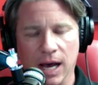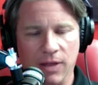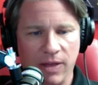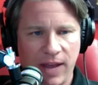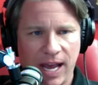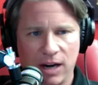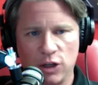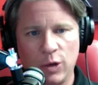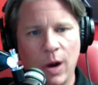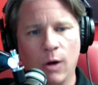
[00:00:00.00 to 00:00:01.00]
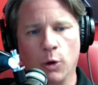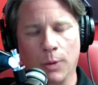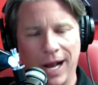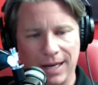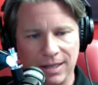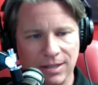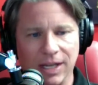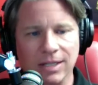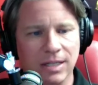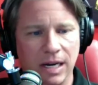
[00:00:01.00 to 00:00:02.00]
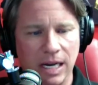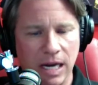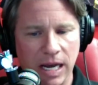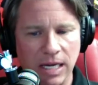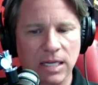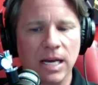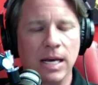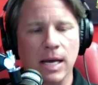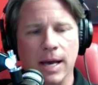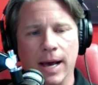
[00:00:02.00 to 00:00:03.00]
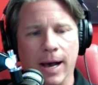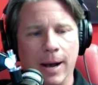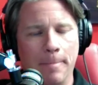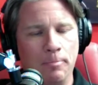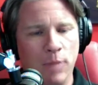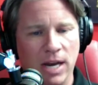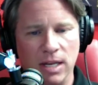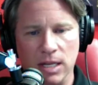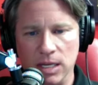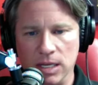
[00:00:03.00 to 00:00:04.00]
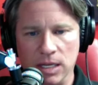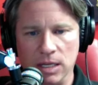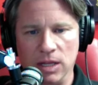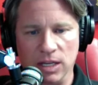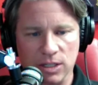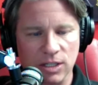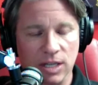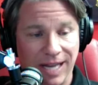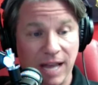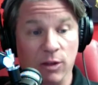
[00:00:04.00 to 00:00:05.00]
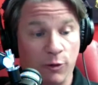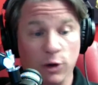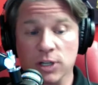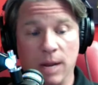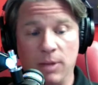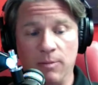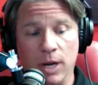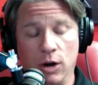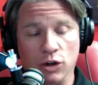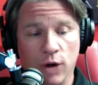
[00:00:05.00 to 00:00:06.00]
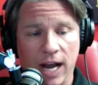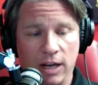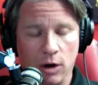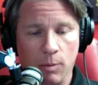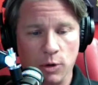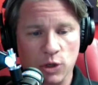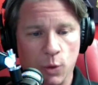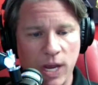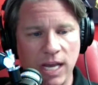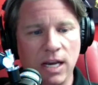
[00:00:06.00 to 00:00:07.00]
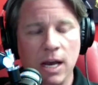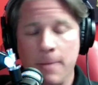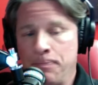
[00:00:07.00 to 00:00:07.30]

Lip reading: Then they had a 2-hour practice late Sunday night. But this is, again, the first time they've been on track in almost a week.